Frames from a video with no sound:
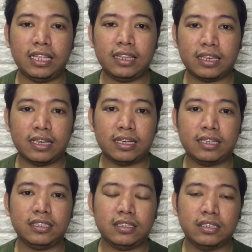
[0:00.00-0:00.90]
And
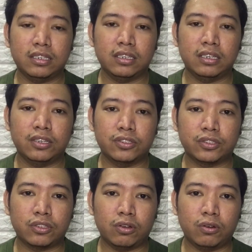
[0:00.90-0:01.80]
then,
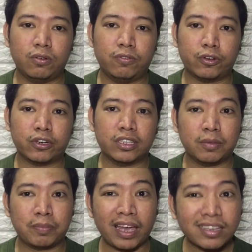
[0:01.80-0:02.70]
so for
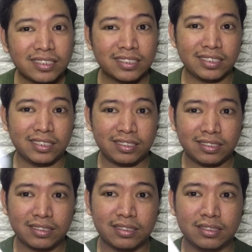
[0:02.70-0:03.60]
the packaging,
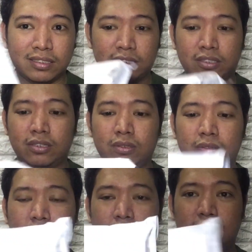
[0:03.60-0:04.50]
so
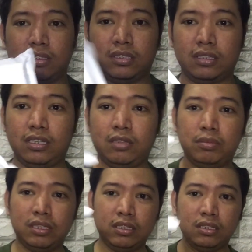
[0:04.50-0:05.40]
this is gonna
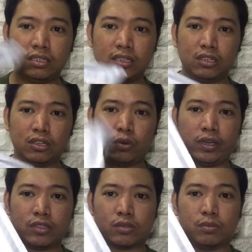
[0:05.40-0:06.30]
be
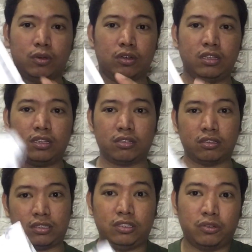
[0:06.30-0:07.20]
quite small
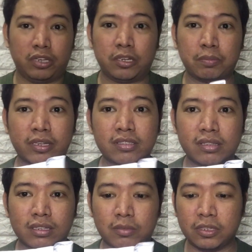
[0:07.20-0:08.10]
because you know
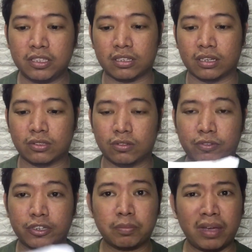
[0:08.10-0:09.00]
earpods lang naman siya. So
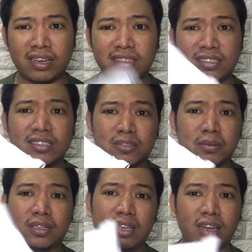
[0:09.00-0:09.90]
for the packaging as
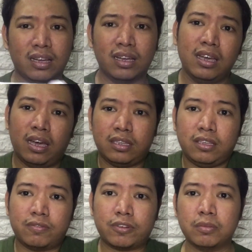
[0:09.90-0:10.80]
well, yeah, I
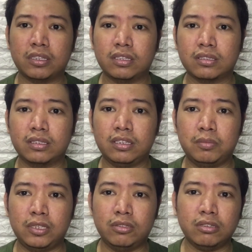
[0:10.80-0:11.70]
think for me that's gonna
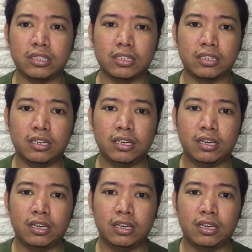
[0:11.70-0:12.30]
be good.